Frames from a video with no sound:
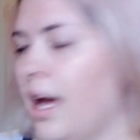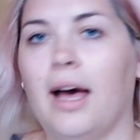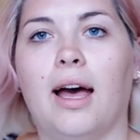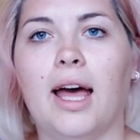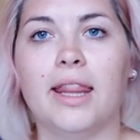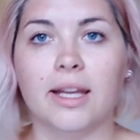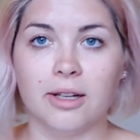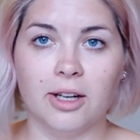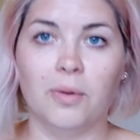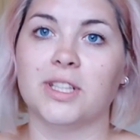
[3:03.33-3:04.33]
And
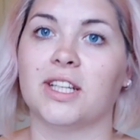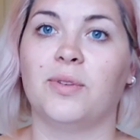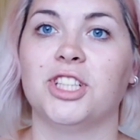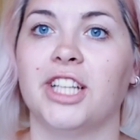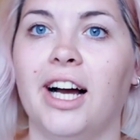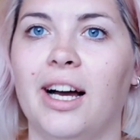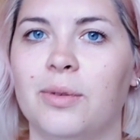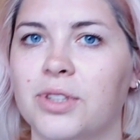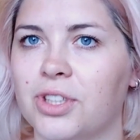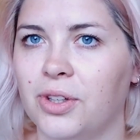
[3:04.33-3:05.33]
then once I've washed it out, I will
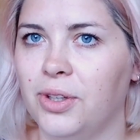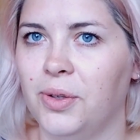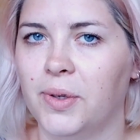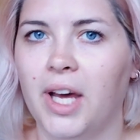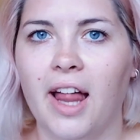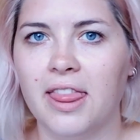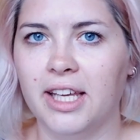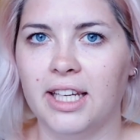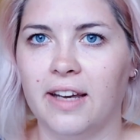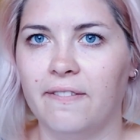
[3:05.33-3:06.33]
show you
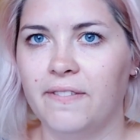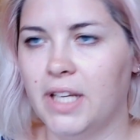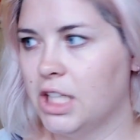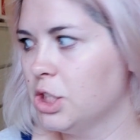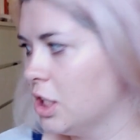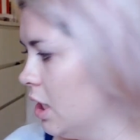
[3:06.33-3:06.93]
the finished